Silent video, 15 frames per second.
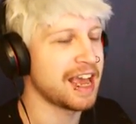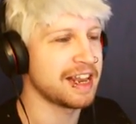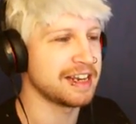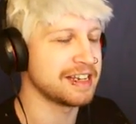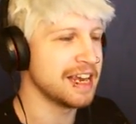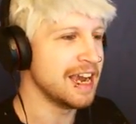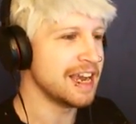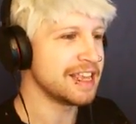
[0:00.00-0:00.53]

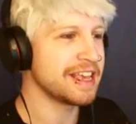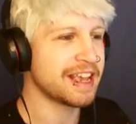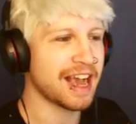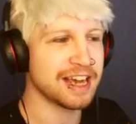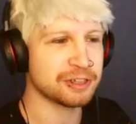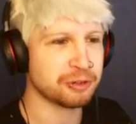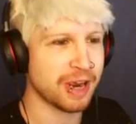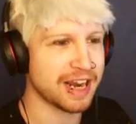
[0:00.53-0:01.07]
and you
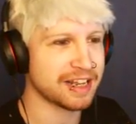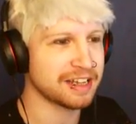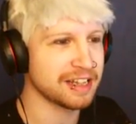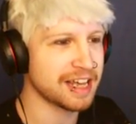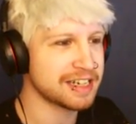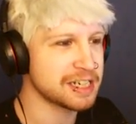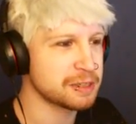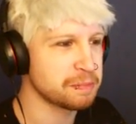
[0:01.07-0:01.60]
gotta try and
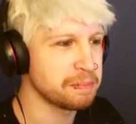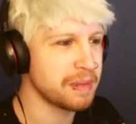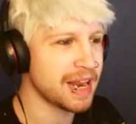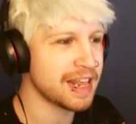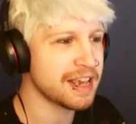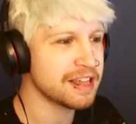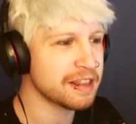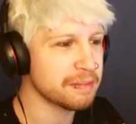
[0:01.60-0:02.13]
collect as
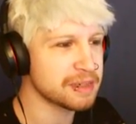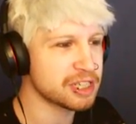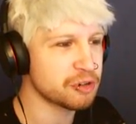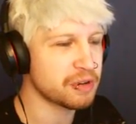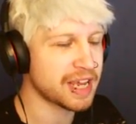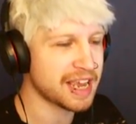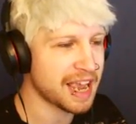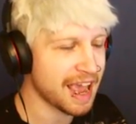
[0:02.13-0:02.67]
many of them as
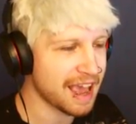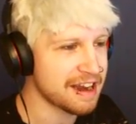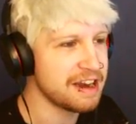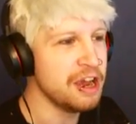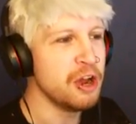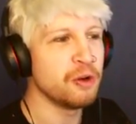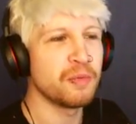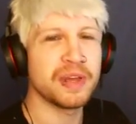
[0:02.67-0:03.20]
you
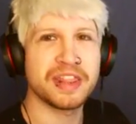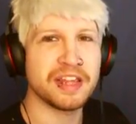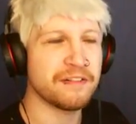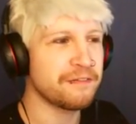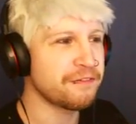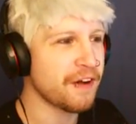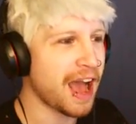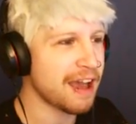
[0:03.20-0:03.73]
can
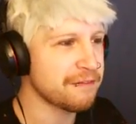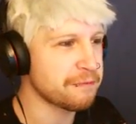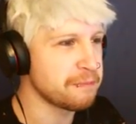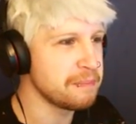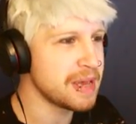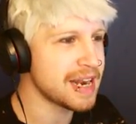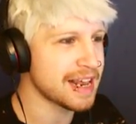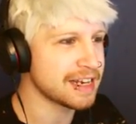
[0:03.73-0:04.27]
within 5
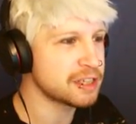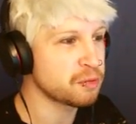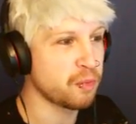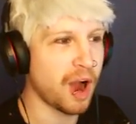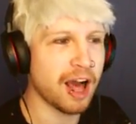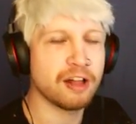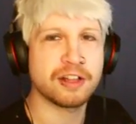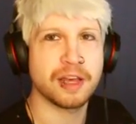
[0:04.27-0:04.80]
minutes
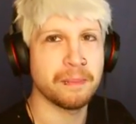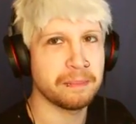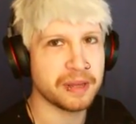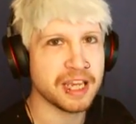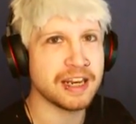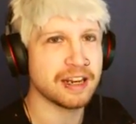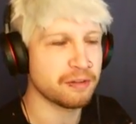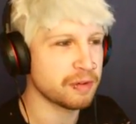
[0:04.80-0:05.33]
while
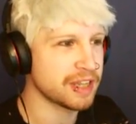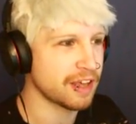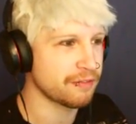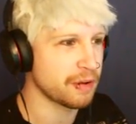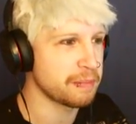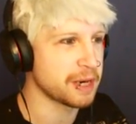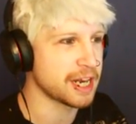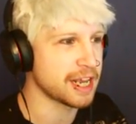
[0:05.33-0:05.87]
competing with
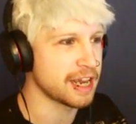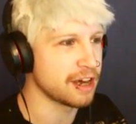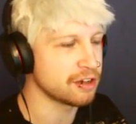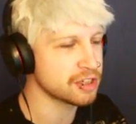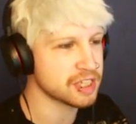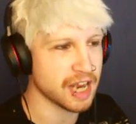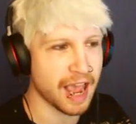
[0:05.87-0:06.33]
everybody else,